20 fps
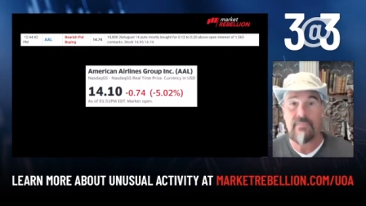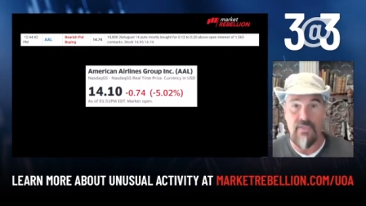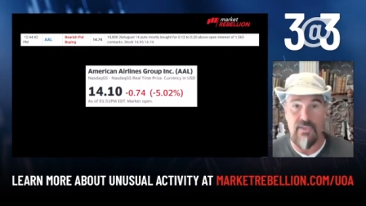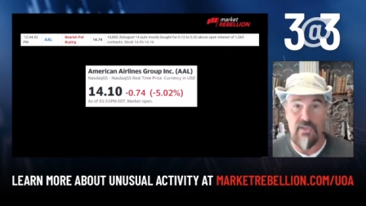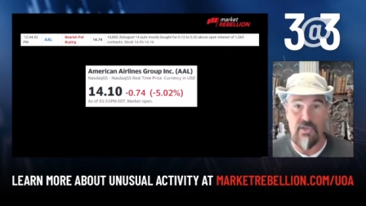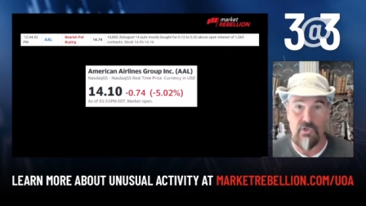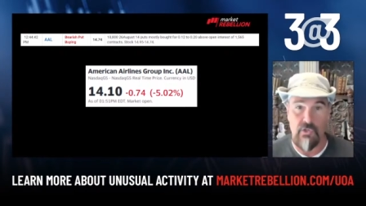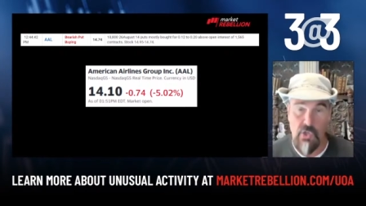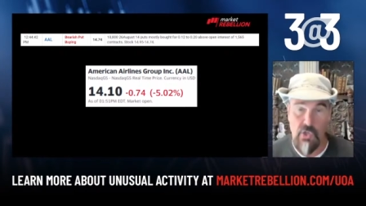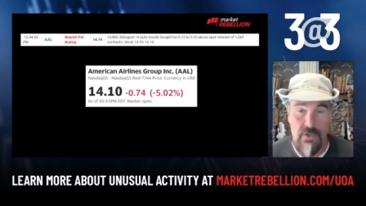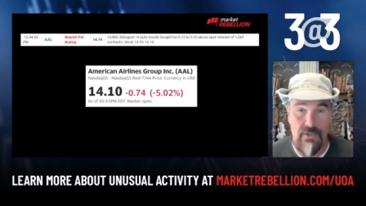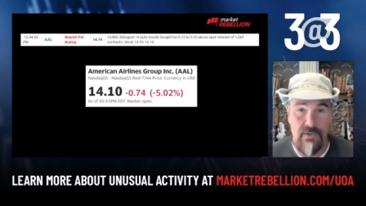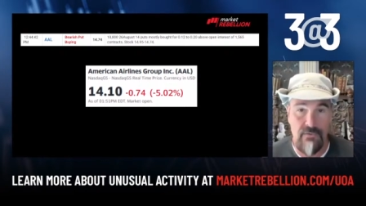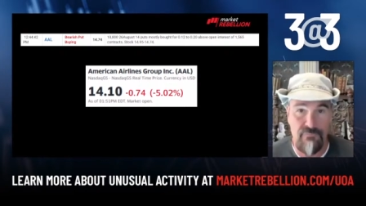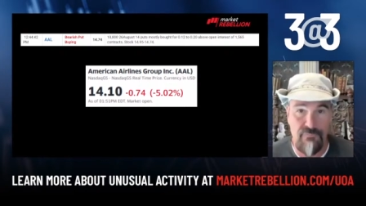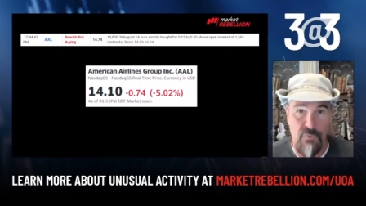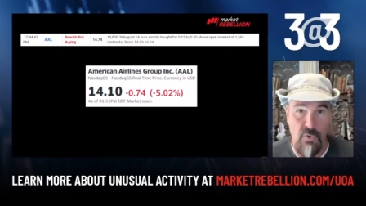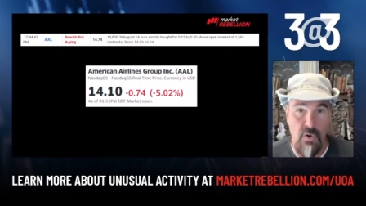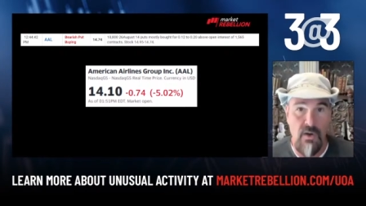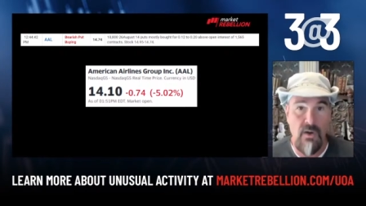that you're looking
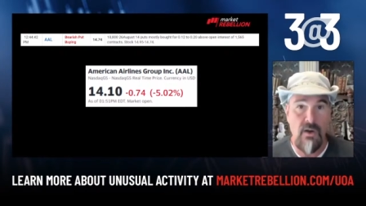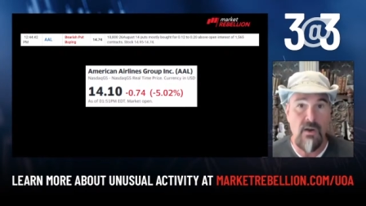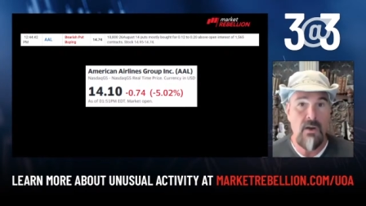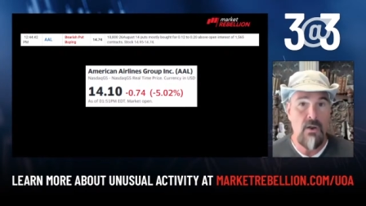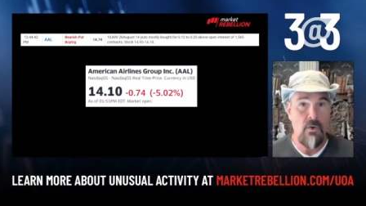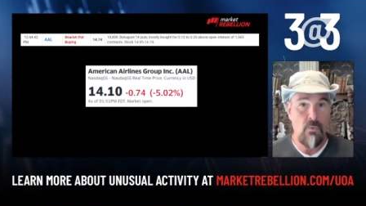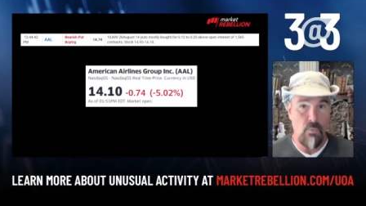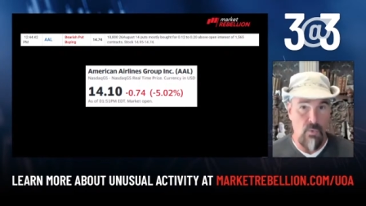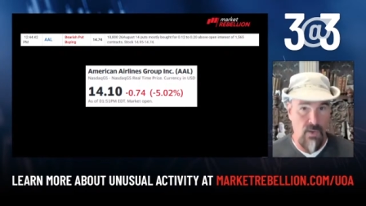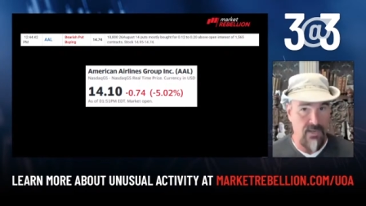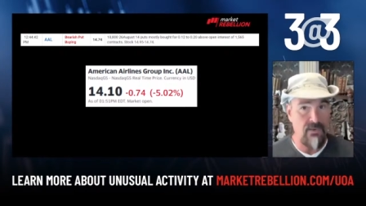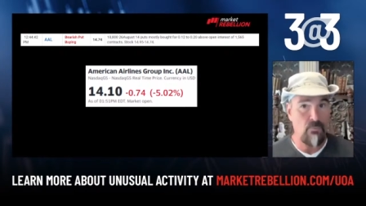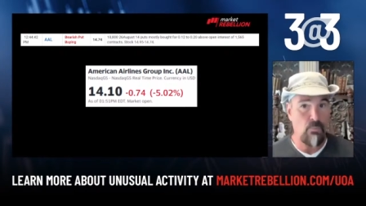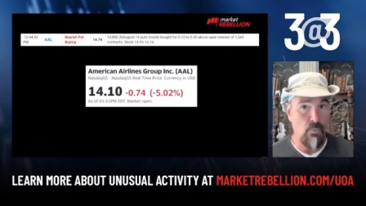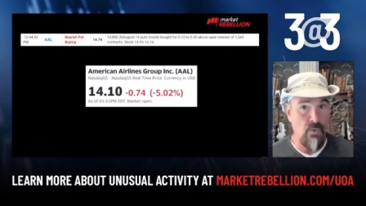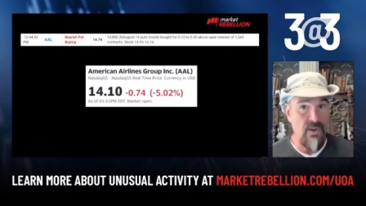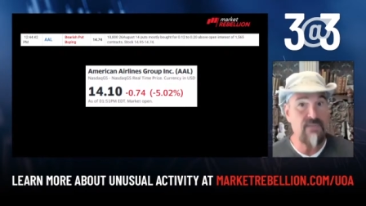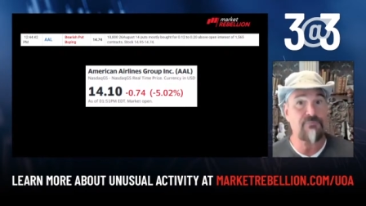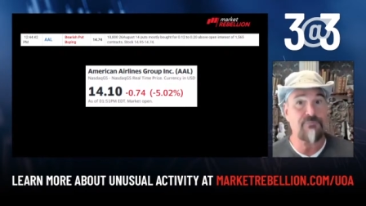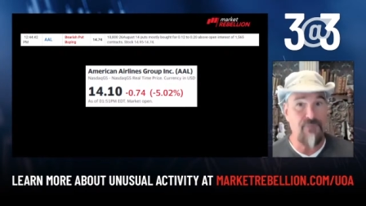for when
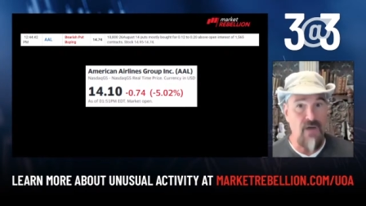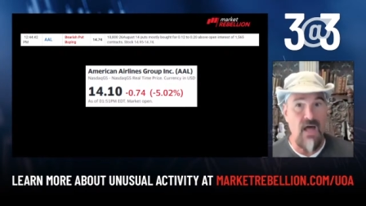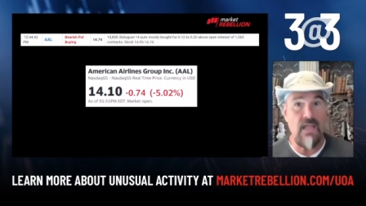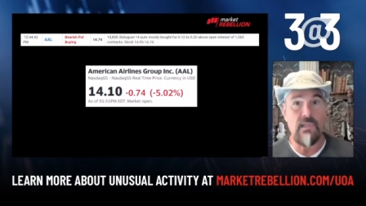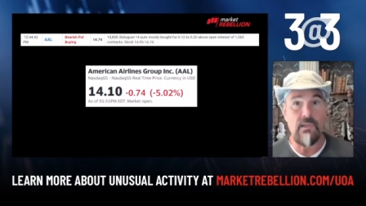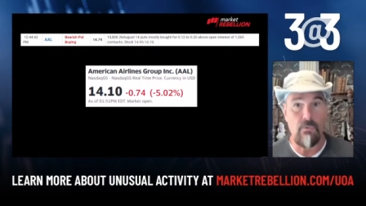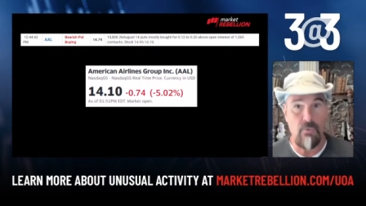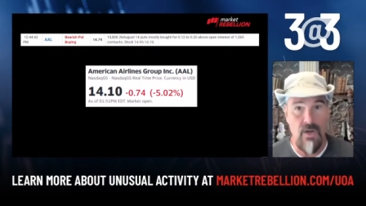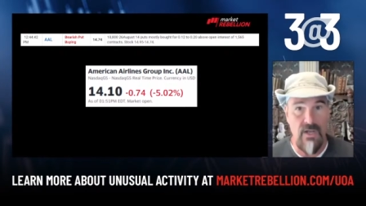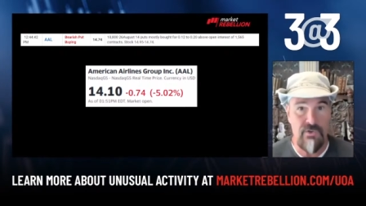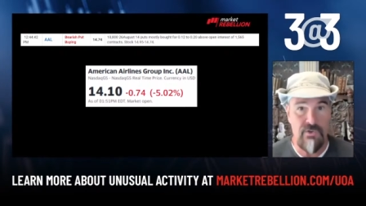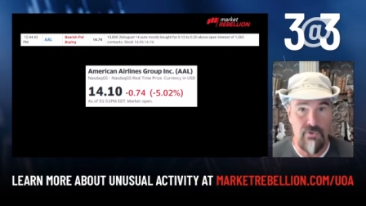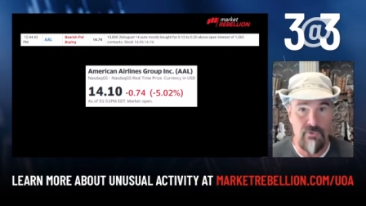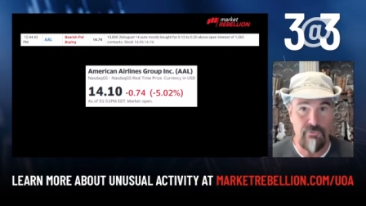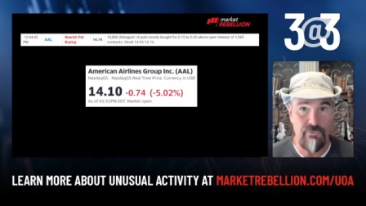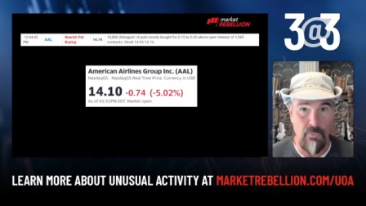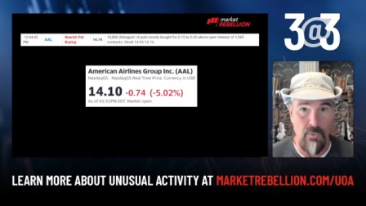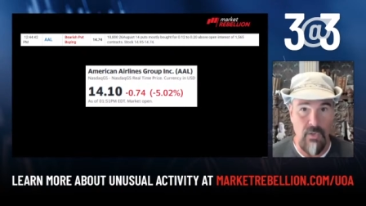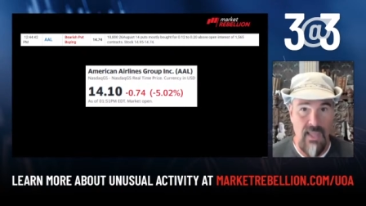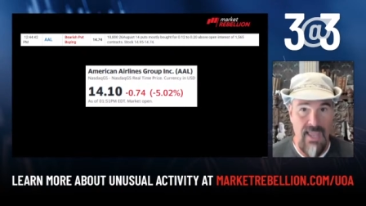we follow
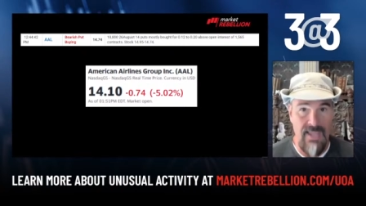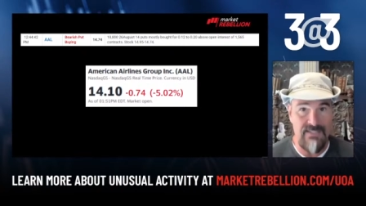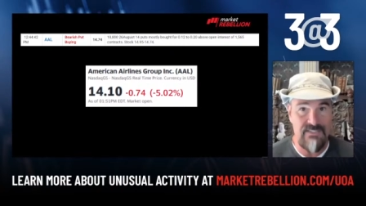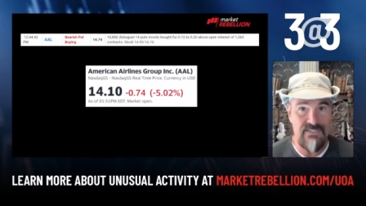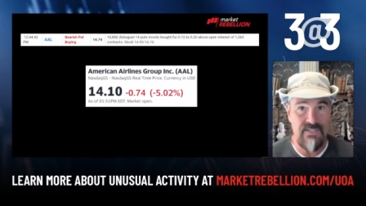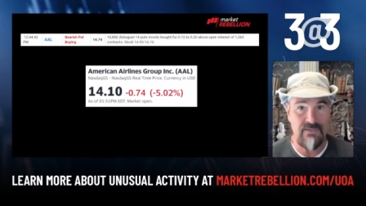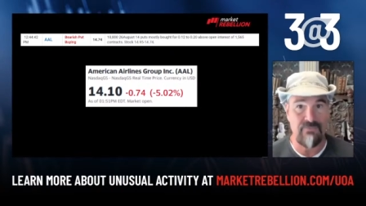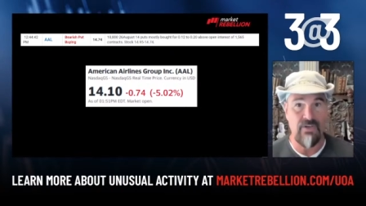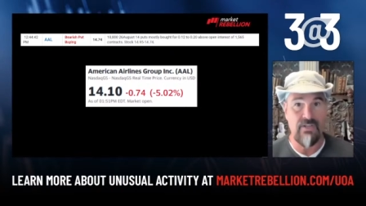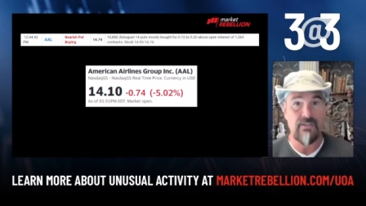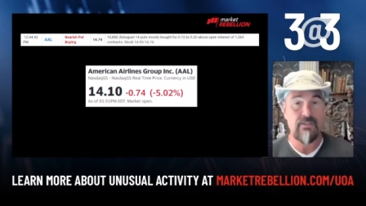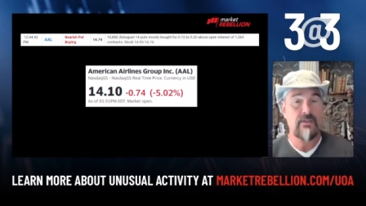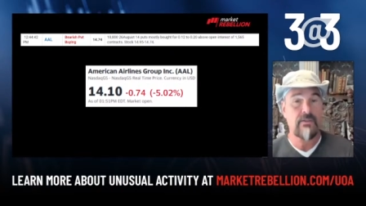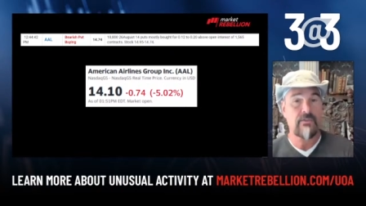unusual activity.